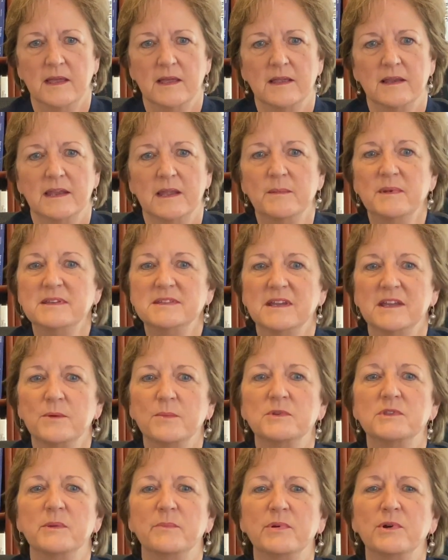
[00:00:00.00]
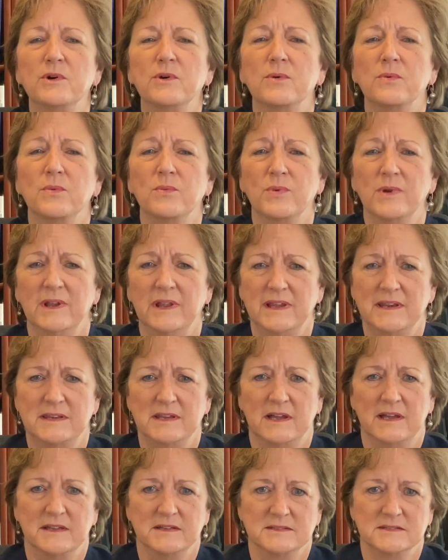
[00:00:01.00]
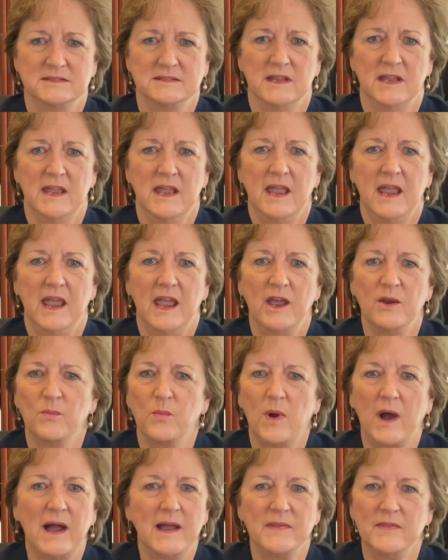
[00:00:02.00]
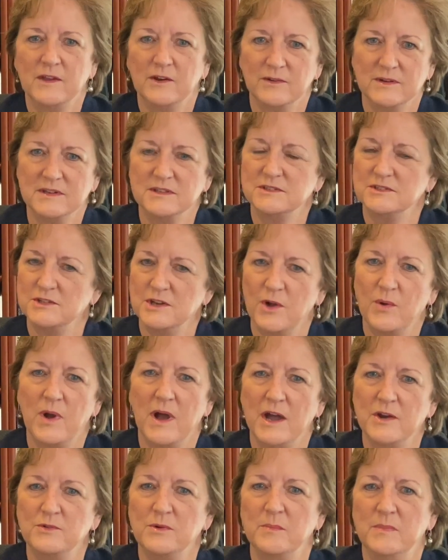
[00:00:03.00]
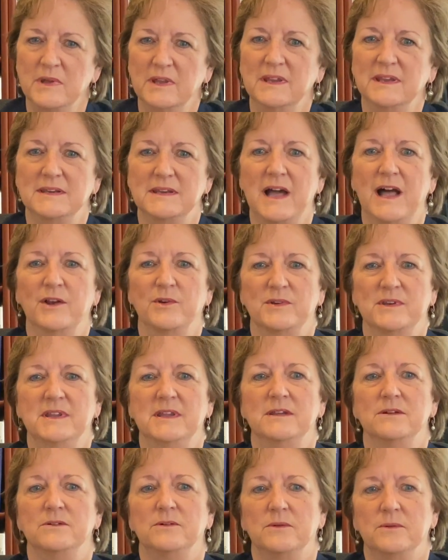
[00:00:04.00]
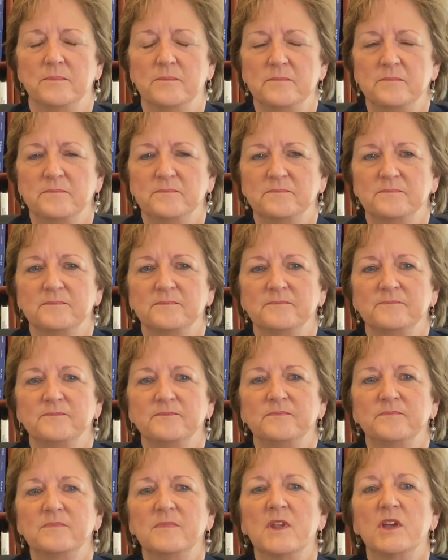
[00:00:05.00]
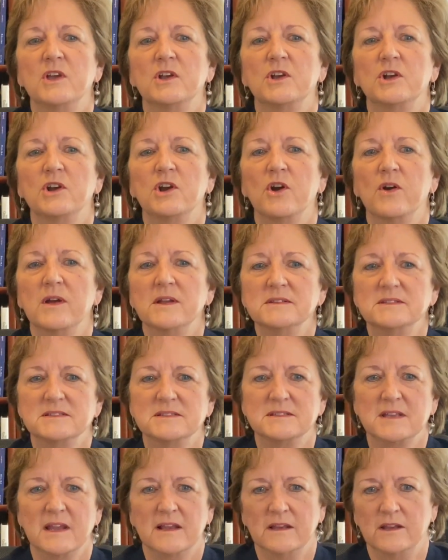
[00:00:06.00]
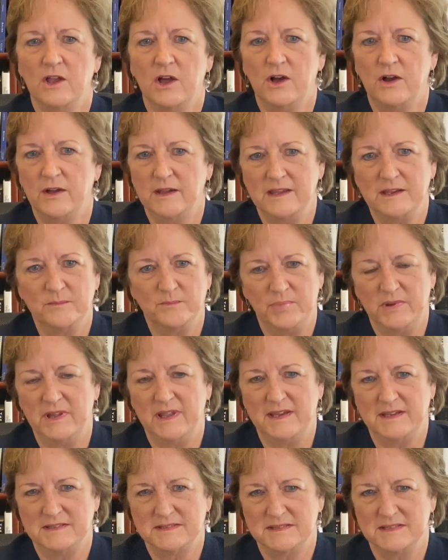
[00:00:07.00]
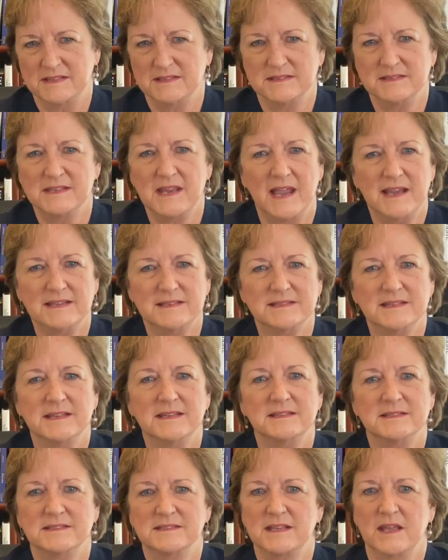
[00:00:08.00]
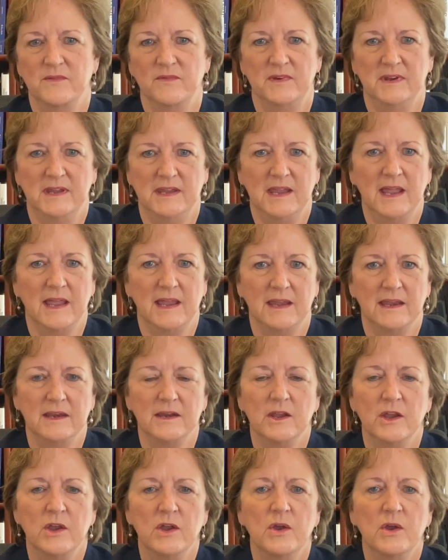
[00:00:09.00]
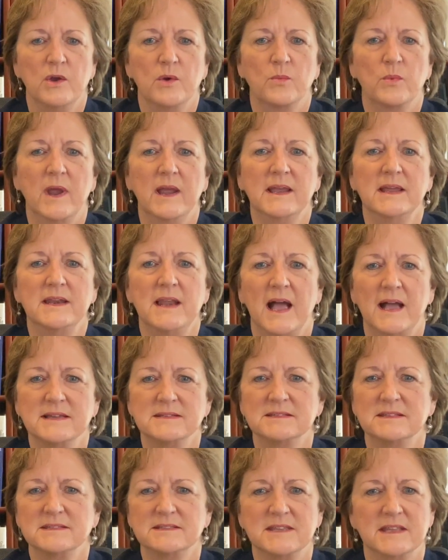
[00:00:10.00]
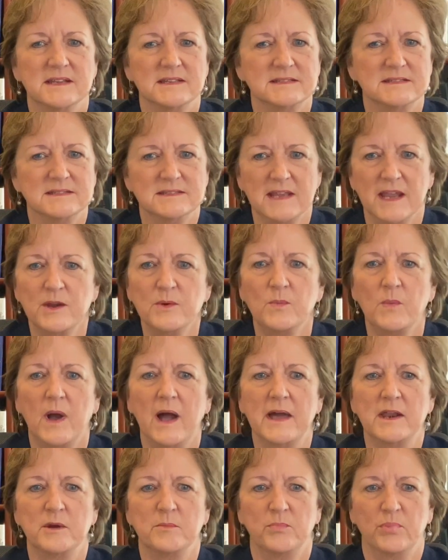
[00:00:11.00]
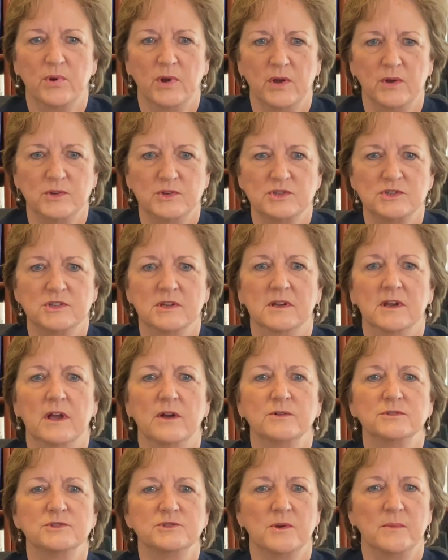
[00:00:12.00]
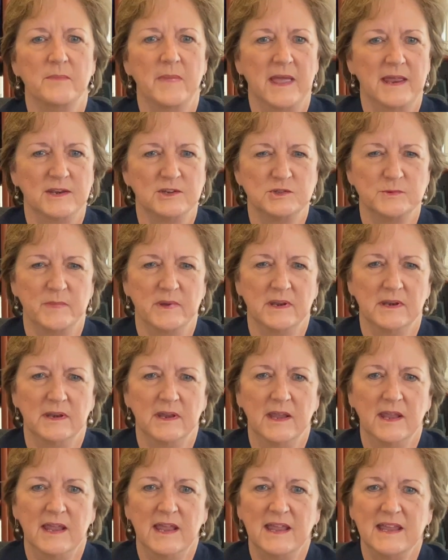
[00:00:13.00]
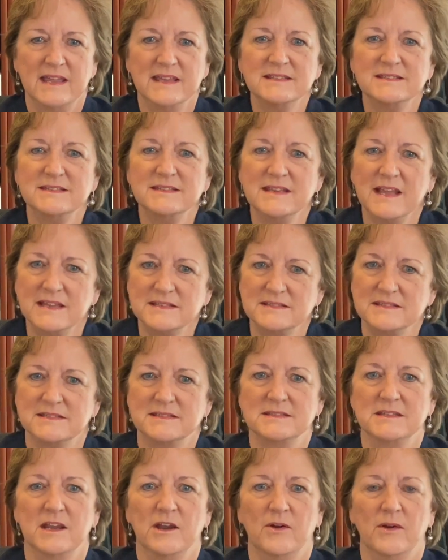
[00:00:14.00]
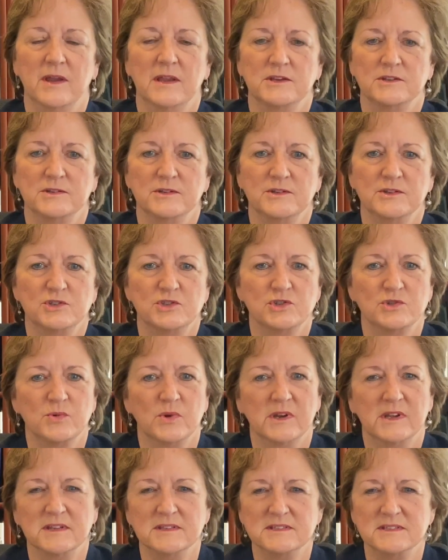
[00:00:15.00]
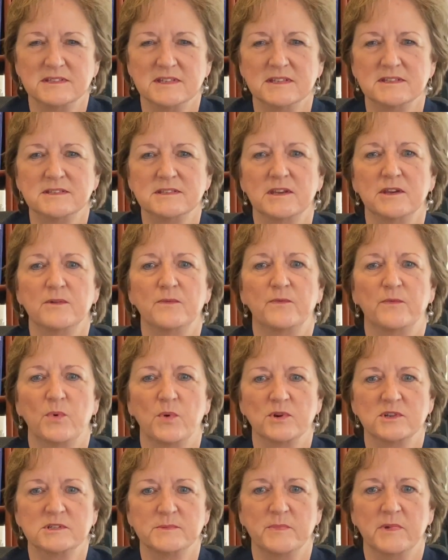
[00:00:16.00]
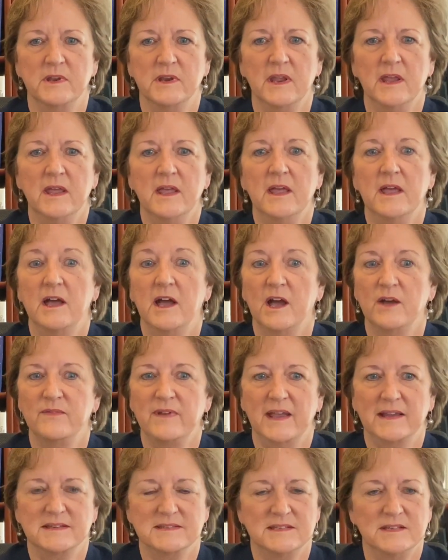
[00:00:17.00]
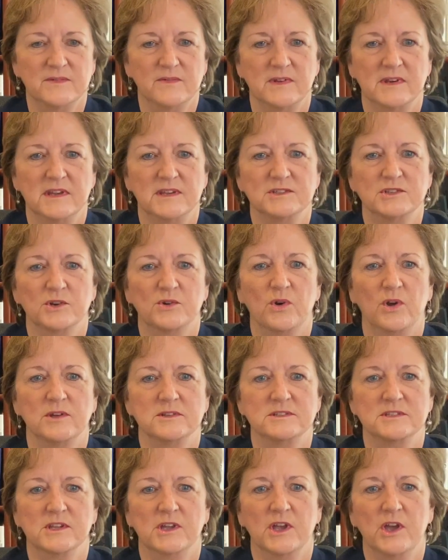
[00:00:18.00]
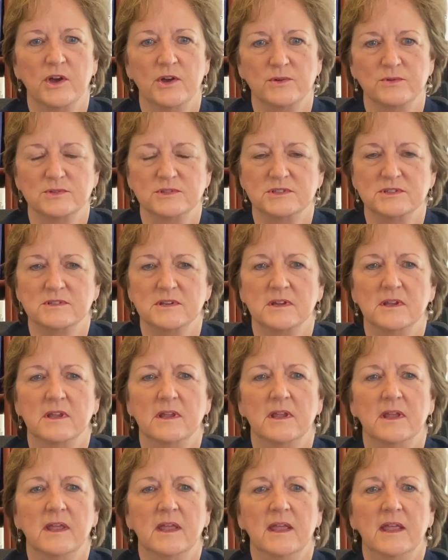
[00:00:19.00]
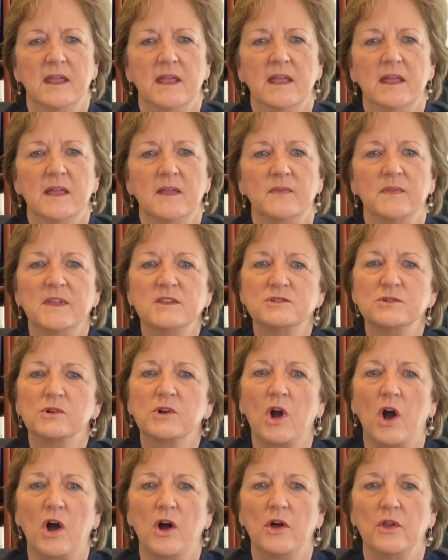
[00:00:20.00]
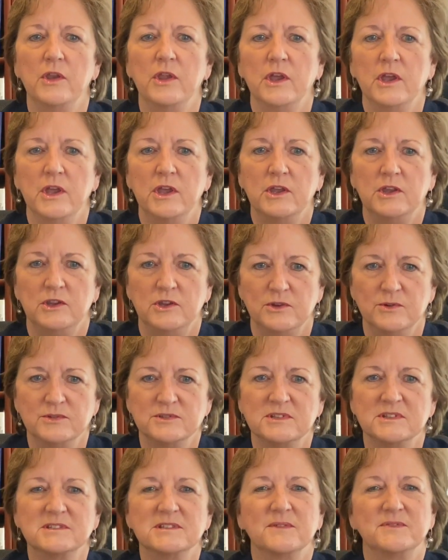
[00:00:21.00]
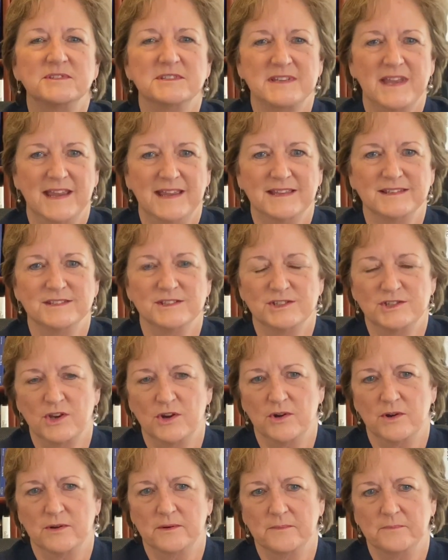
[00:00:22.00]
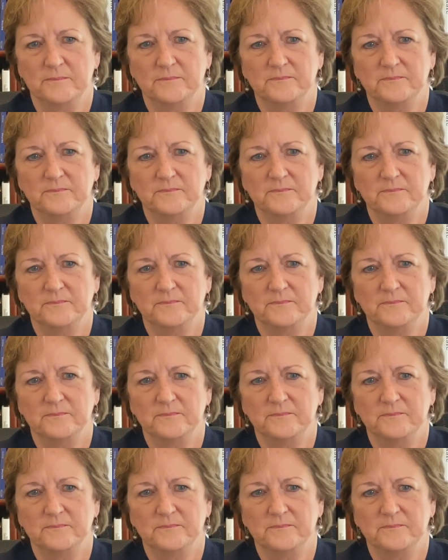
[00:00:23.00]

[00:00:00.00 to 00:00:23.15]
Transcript: Let me tell you what the bill really does and why there is no $100 million deal. Current state law in place since 1978 recognizes that a statewide approach to coastal management is necessary to ensure consistent enforcement of activities across the coast. These are called uses of state concern.